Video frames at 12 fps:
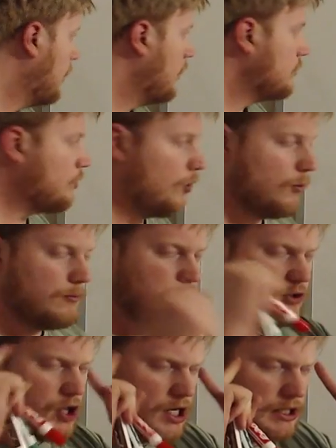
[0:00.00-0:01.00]
So
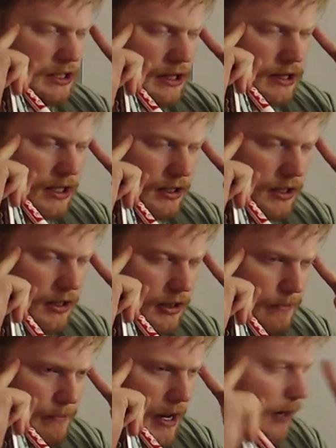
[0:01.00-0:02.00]
just thinking
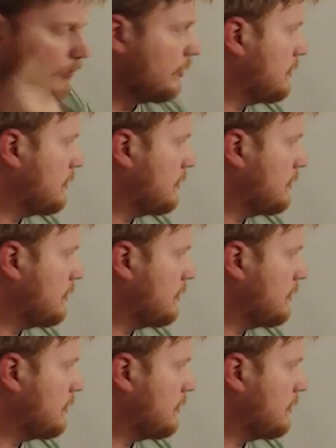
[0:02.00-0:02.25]
about the